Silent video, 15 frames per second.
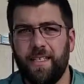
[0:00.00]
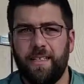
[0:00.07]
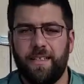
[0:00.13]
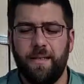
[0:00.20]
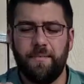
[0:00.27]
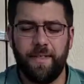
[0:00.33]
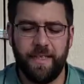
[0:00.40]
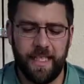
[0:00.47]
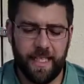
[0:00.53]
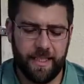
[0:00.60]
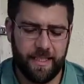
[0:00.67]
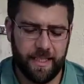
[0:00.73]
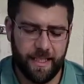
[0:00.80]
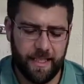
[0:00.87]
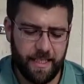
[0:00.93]
Something
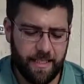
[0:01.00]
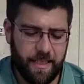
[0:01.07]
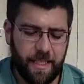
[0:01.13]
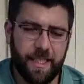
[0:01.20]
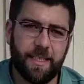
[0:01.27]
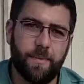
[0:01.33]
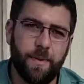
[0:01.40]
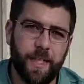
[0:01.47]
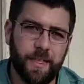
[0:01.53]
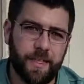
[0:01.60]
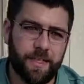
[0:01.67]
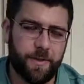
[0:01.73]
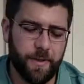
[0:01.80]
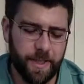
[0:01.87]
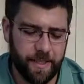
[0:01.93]
that I like to bring on the
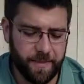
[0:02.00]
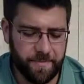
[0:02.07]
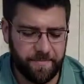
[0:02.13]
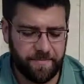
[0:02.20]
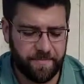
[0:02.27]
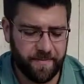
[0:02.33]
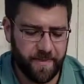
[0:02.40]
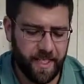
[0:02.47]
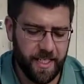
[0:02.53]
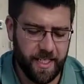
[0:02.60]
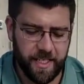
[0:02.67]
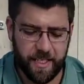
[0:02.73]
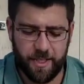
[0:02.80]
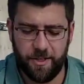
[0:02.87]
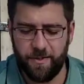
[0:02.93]
trail
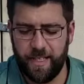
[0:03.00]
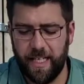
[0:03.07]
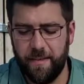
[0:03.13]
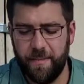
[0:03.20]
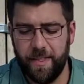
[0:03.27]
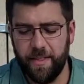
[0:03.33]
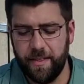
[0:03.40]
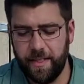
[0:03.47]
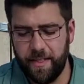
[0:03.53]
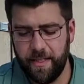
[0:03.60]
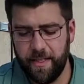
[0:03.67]
is dry milk.